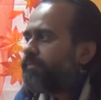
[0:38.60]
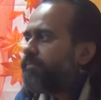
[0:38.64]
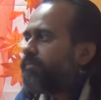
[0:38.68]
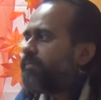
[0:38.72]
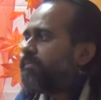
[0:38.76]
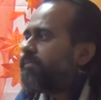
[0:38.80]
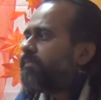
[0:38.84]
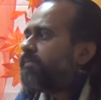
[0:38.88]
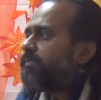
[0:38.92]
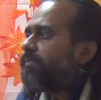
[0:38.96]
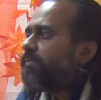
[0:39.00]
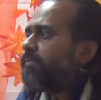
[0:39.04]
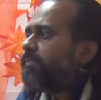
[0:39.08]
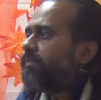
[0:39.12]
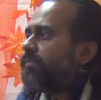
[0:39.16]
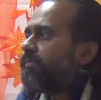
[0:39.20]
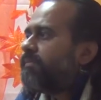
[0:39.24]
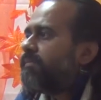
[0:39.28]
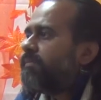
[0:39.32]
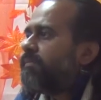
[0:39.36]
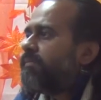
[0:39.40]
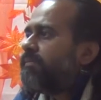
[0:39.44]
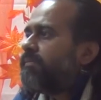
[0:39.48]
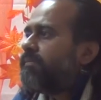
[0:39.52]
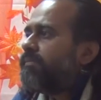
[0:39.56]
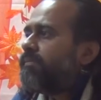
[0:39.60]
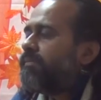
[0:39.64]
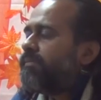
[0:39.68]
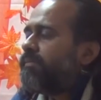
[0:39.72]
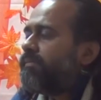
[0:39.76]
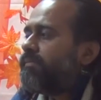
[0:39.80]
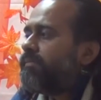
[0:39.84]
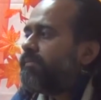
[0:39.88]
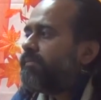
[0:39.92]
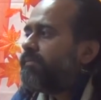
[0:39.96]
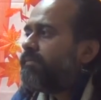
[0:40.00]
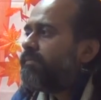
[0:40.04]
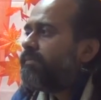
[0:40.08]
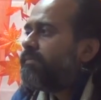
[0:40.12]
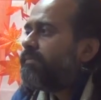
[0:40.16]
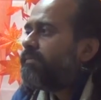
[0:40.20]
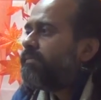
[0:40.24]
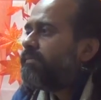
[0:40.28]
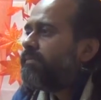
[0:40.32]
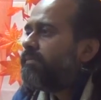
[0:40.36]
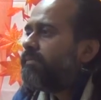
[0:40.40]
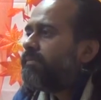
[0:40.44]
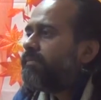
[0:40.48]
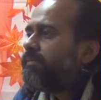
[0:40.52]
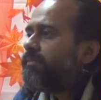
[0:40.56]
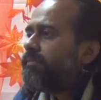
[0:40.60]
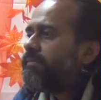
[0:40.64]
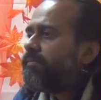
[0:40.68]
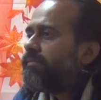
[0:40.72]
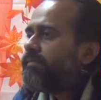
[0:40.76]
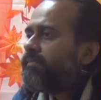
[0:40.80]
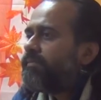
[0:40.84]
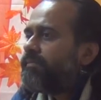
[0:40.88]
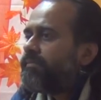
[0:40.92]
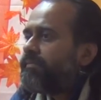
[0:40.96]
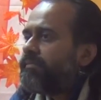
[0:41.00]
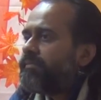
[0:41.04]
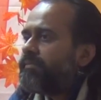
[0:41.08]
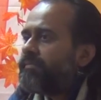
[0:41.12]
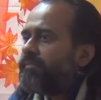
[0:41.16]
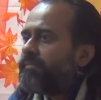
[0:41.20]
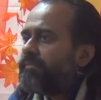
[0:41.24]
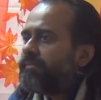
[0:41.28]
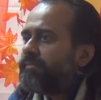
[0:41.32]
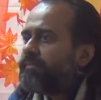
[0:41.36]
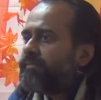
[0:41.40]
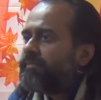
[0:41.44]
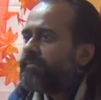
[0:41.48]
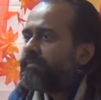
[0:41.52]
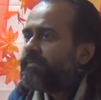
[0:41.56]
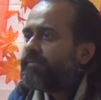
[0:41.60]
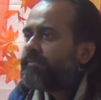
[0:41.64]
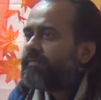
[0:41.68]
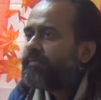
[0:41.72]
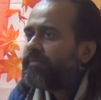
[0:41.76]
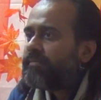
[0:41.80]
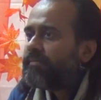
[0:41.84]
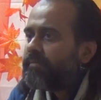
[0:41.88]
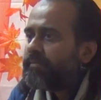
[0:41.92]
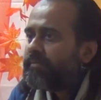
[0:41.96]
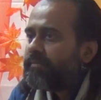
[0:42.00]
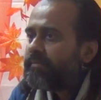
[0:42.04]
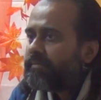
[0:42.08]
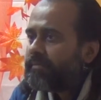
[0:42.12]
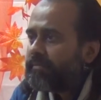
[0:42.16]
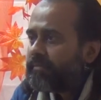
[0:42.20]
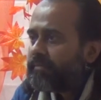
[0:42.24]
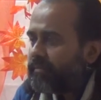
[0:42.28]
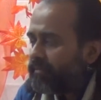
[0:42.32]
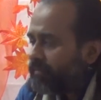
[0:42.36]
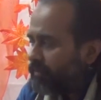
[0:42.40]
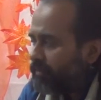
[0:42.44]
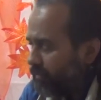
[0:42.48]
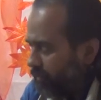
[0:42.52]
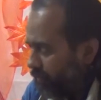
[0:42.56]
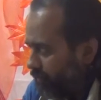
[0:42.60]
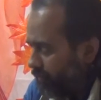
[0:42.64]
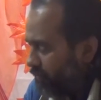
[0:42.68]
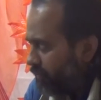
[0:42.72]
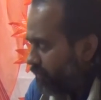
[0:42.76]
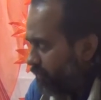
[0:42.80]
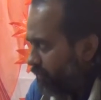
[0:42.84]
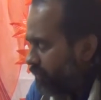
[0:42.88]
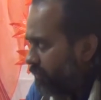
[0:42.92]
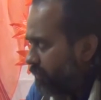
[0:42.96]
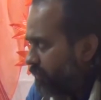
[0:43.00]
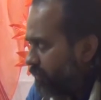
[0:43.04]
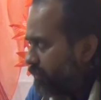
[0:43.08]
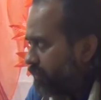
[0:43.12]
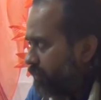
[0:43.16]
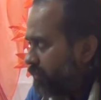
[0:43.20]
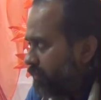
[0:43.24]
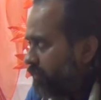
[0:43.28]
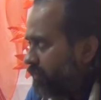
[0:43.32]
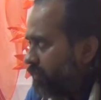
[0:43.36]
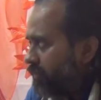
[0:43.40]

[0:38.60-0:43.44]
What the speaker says: (no one is talking)